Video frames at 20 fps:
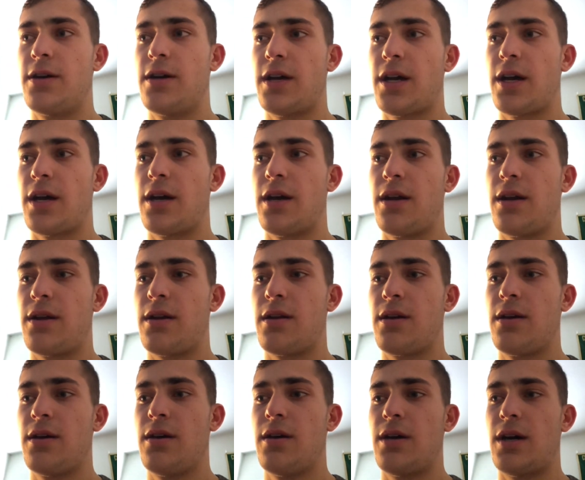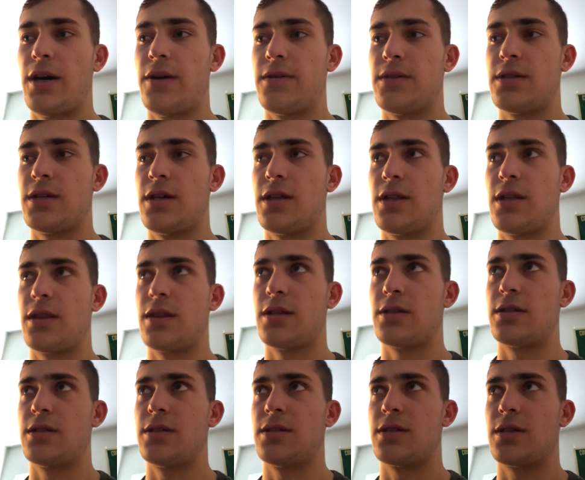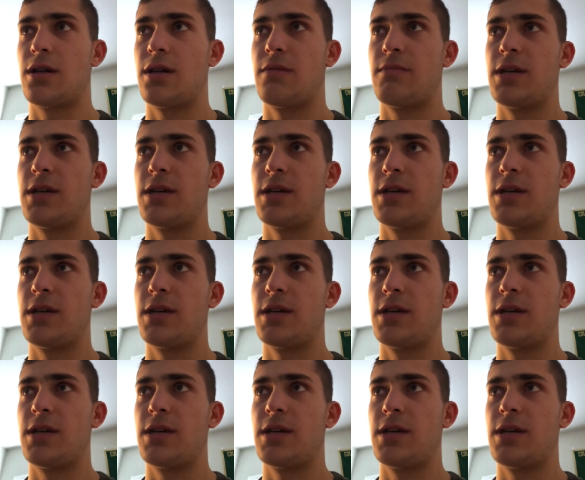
and I would say that this is going to